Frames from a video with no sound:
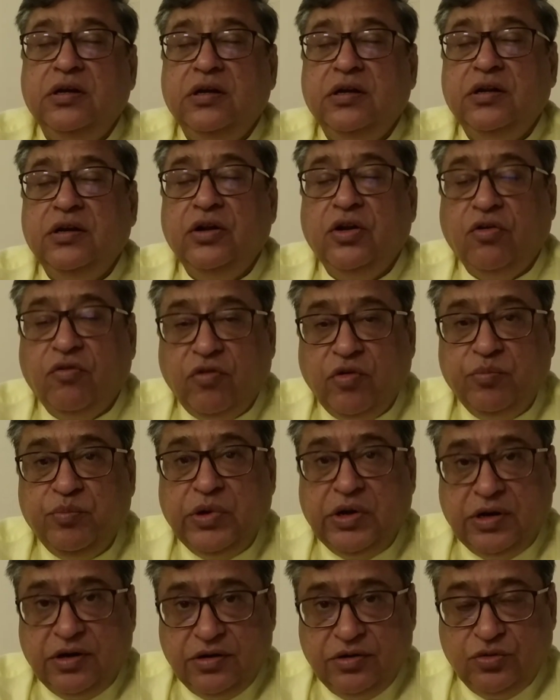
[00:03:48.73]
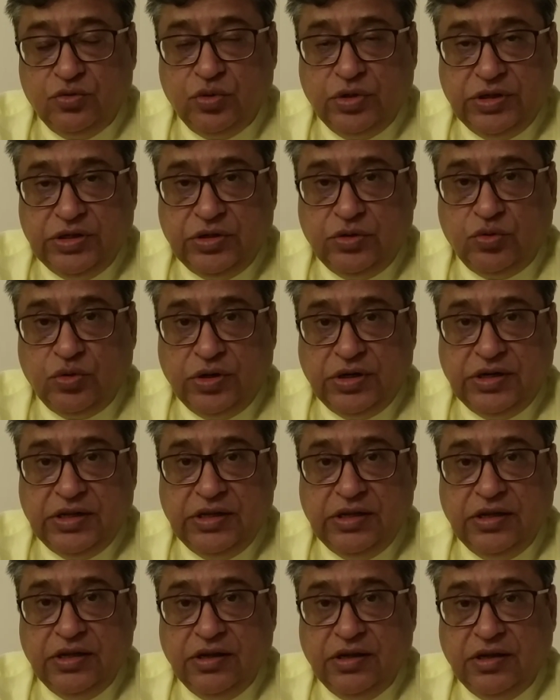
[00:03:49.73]
November
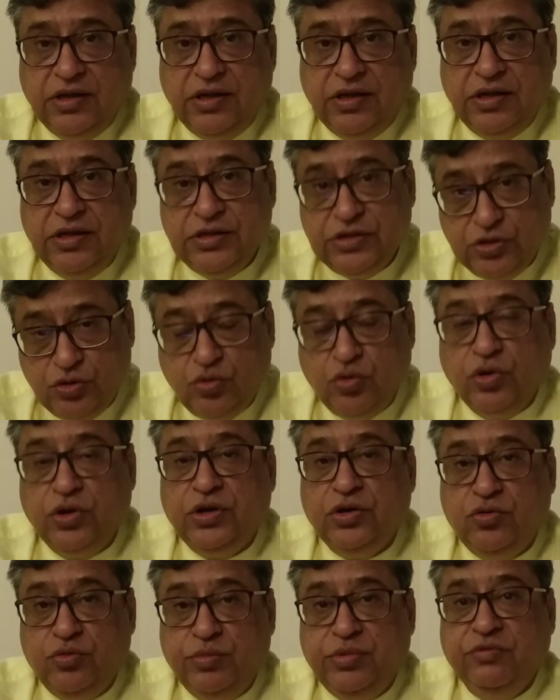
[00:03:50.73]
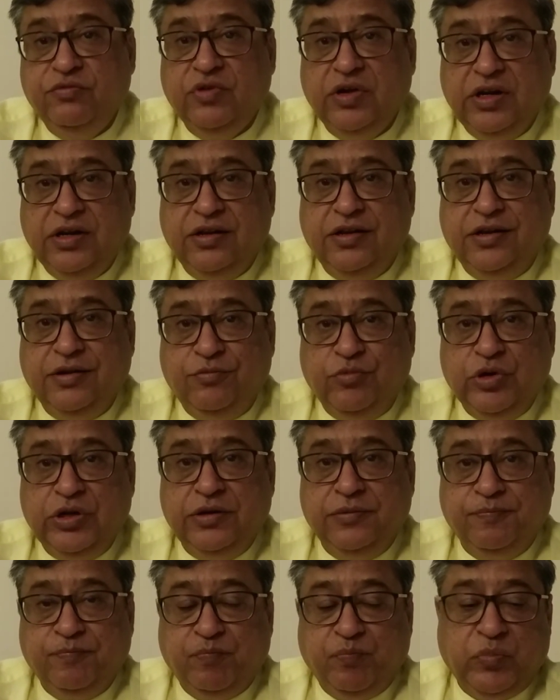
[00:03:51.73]
2020 is going to be vulnerable.
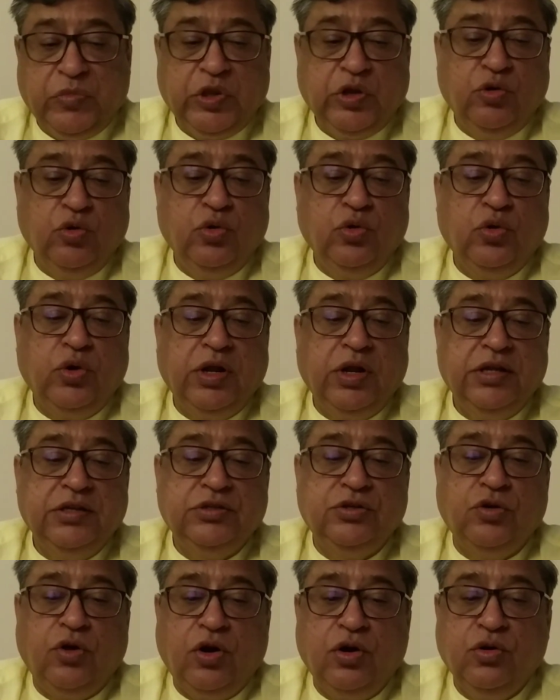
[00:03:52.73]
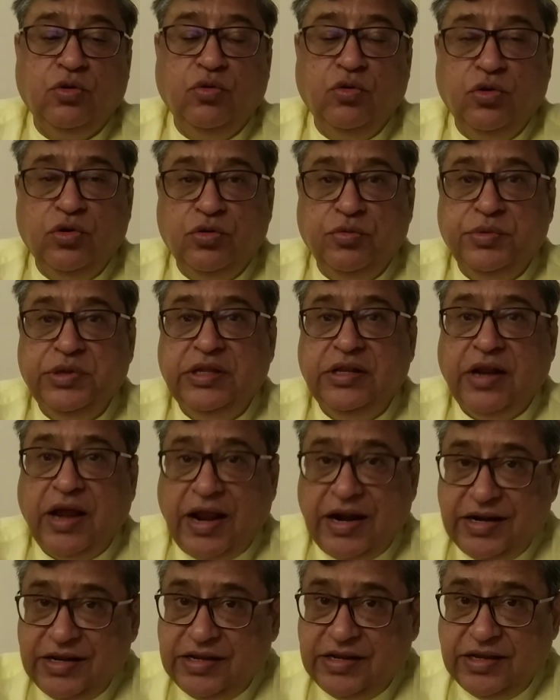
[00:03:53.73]
Corona is not going to be
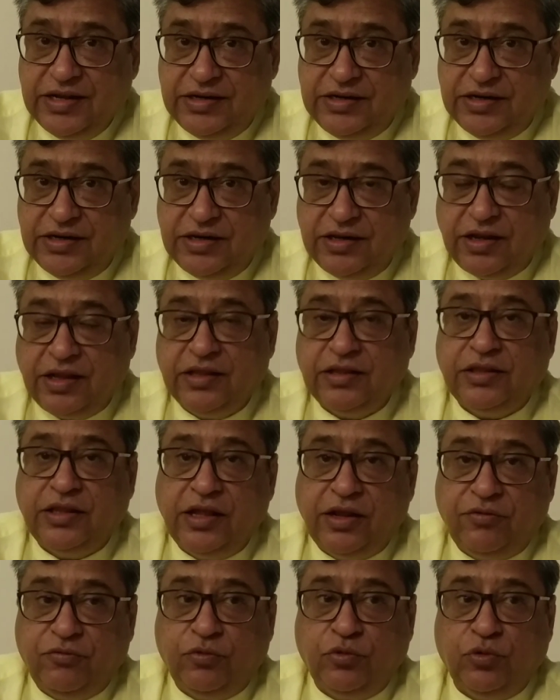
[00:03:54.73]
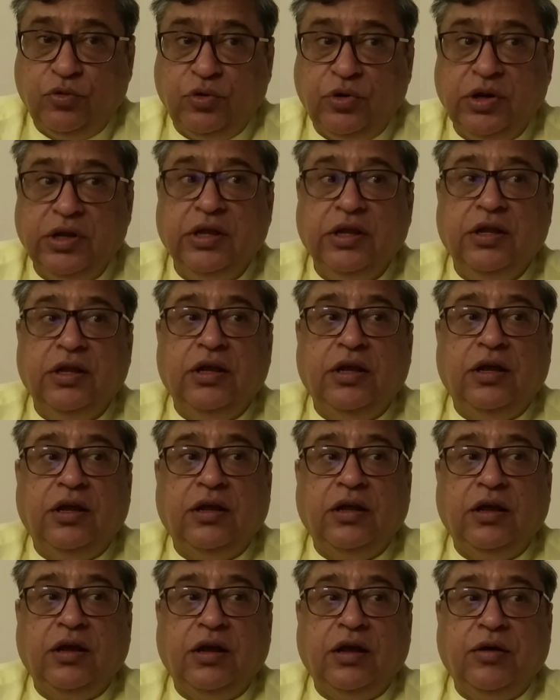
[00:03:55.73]
eradicated, and therefore
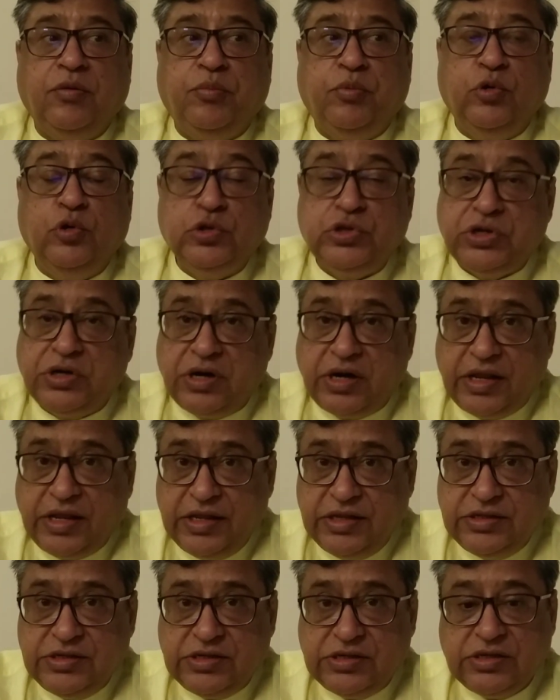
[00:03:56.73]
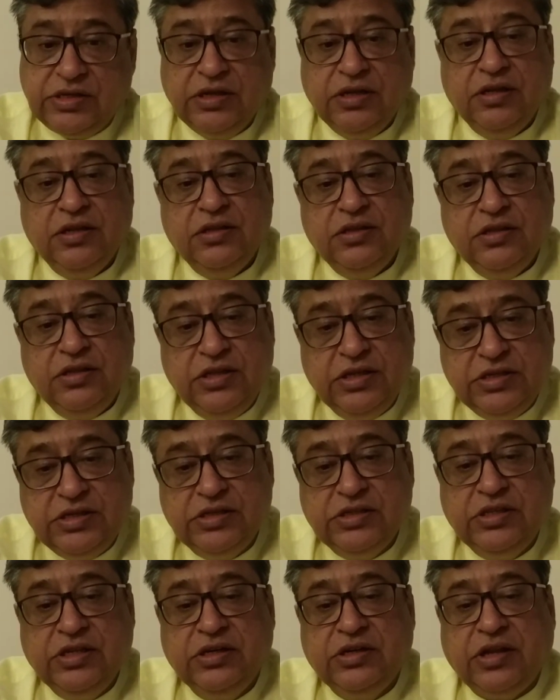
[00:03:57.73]
post rains, this
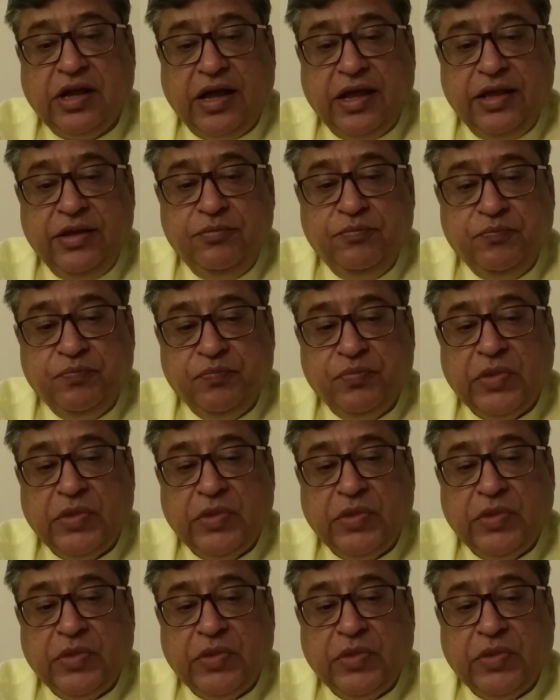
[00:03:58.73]
is the time